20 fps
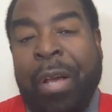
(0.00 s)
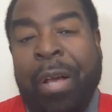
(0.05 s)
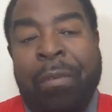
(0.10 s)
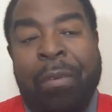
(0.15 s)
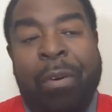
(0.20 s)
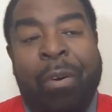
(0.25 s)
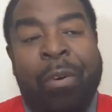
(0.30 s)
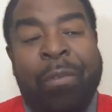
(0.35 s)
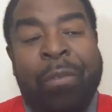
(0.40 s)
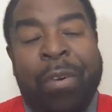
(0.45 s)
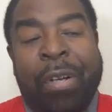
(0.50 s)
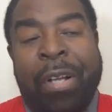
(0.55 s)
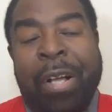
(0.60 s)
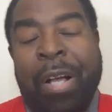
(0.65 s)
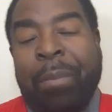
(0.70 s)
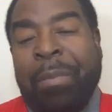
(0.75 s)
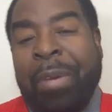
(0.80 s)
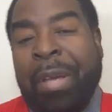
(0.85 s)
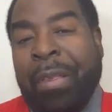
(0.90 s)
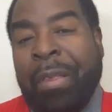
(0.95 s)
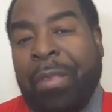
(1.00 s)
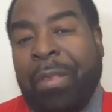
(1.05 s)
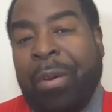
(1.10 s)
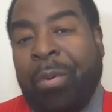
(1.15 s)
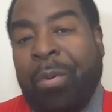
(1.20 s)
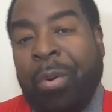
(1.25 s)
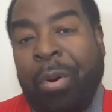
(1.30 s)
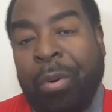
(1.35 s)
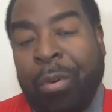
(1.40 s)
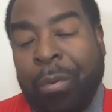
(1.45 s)
overcoming the
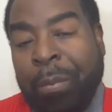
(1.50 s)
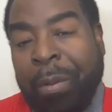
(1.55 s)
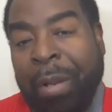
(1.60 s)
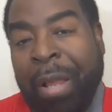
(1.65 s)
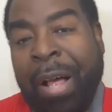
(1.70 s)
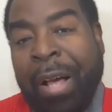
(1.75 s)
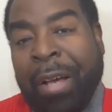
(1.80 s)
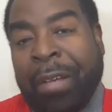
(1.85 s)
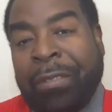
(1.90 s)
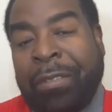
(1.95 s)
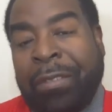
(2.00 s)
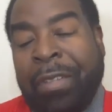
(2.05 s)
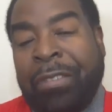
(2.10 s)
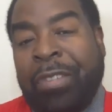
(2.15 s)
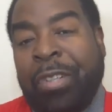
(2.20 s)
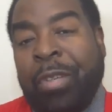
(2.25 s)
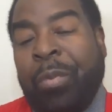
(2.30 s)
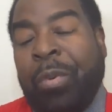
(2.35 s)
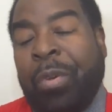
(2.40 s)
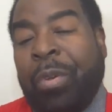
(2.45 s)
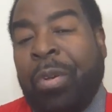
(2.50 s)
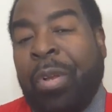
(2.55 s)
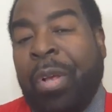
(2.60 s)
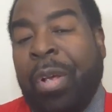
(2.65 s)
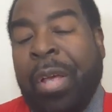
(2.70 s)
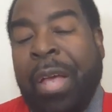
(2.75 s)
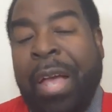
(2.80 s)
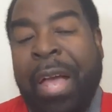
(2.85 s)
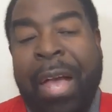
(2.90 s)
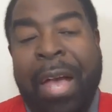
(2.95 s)
roadblocks that you will
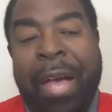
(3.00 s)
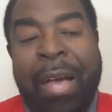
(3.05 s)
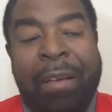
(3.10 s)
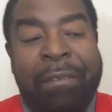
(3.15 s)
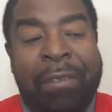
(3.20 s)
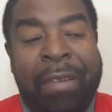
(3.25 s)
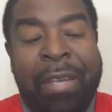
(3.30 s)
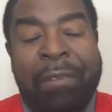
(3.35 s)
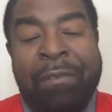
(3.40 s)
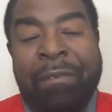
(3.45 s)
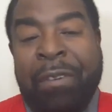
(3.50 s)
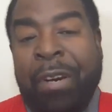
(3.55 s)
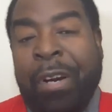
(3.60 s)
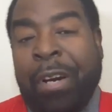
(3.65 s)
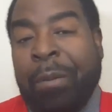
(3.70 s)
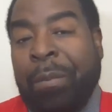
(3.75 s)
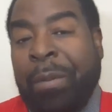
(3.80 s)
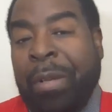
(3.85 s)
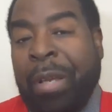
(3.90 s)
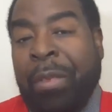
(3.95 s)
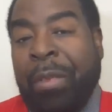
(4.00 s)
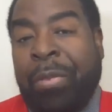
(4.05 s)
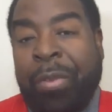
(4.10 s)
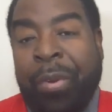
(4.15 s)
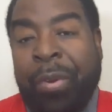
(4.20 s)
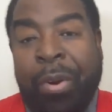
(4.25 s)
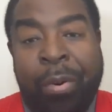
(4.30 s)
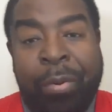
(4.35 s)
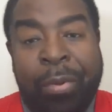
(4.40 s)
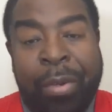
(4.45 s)
have invariably
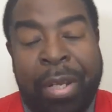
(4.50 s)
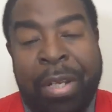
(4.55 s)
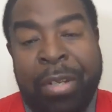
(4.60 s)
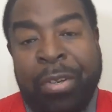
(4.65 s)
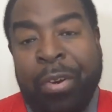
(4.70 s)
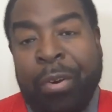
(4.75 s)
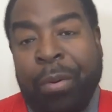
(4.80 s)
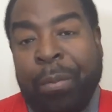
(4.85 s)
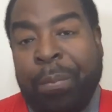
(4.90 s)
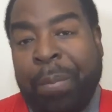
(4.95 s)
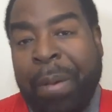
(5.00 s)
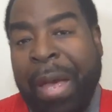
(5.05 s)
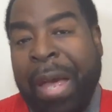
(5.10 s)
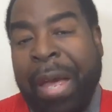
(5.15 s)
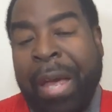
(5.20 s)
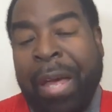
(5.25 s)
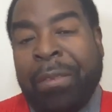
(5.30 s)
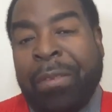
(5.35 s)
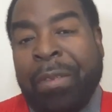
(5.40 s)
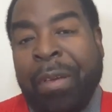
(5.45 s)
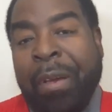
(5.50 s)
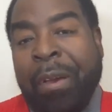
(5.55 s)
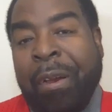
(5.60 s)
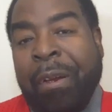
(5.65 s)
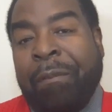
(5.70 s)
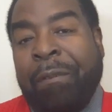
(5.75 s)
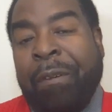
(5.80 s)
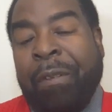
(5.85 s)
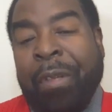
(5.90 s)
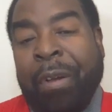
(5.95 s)
thrown in your path
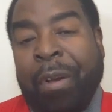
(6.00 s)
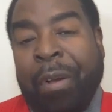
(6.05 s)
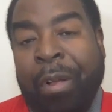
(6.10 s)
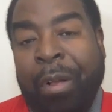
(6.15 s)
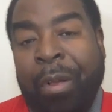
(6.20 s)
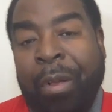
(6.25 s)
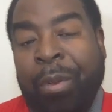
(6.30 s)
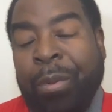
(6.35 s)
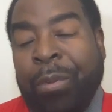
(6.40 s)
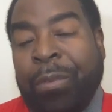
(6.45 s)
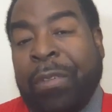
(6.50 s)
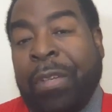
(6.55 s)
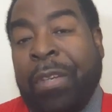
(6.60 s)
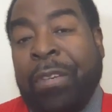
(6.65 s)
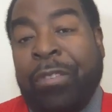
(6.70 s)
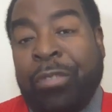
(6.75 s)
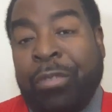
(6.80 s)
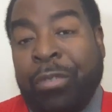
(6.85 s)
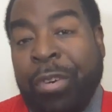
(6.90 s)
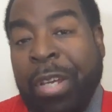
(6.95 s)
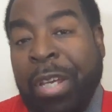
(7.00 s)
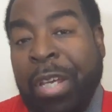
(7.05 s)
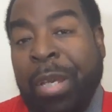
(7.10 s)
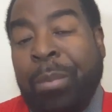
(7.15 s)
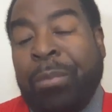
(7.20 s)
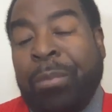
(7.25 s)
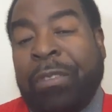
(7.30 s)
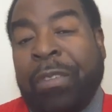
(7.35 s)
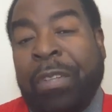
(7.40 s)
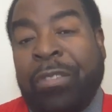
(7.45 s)
for the goals and
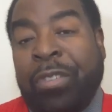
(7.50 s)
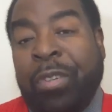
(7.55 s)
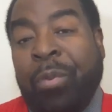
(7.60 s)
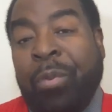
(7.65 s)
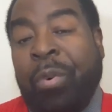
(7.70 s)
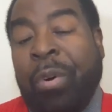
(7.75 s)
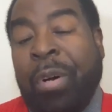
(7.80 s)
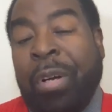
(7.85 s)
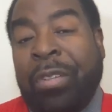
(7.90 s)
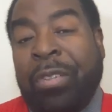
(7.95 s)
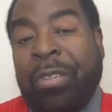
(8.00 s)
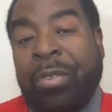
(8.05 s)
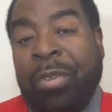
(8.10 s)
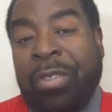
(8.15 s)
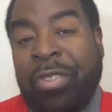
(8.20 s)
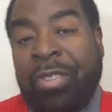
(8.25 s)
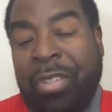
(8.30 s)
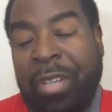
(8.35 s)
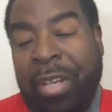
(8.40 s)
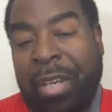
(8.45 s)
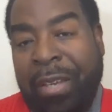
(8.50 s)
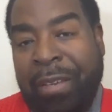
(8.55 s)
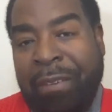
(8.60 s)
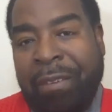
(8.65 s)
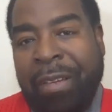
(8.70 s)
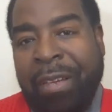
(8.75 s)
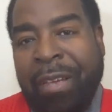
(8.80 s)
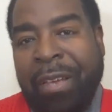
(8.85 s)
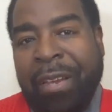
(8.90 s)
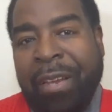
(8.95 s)
dreams that you want to achieve.
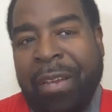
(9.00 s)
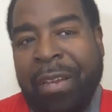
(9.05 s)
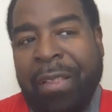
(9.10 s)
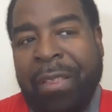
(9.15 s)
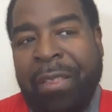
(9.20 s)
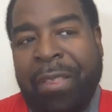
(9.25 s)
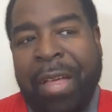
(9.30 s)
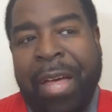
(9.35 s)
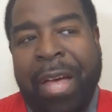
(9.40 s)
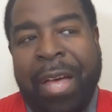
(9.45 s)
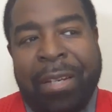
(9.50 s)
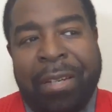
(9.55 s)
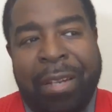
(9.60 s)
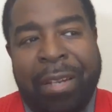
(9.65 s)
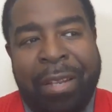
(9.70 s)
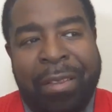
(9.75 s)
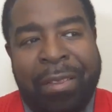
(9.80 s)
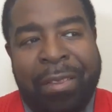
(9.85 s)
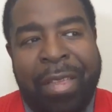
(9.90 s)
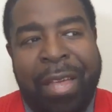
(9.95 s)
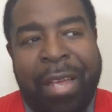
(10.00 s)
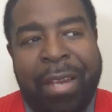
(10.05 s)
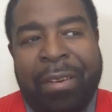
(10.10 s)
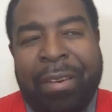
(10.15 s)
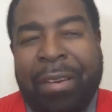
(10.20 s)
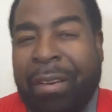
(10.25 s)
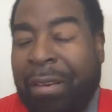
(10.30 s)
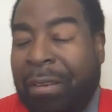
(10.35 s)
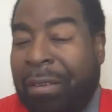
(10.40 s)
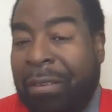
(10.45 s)
That
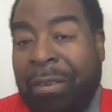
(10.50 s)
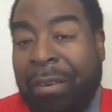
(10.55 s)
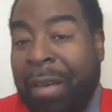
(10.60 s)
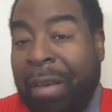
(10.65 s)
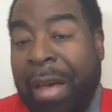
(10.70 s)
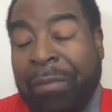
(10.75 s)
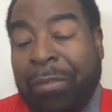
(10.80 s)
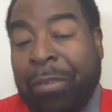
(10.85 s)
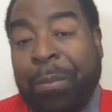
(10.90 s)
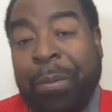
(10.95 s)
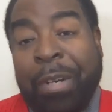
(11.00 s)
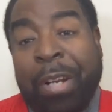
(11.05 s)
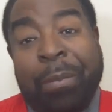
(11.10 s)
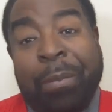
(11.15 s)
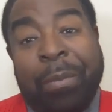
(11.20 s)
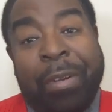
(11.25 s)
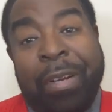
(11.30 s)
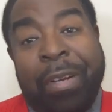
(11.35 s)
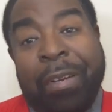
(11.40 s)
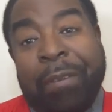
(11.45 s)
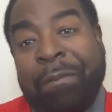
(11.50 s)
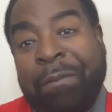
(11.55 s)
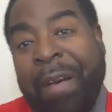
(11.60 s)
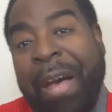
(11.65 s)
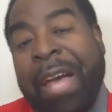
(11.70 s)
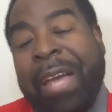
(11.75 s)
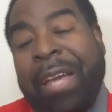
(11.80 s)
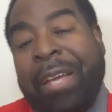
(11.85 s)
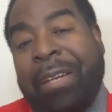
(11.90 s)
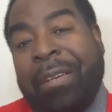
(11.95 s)
you have to put up a good
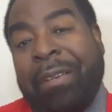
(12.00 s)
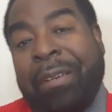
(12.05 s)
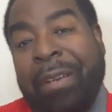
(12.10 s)
fight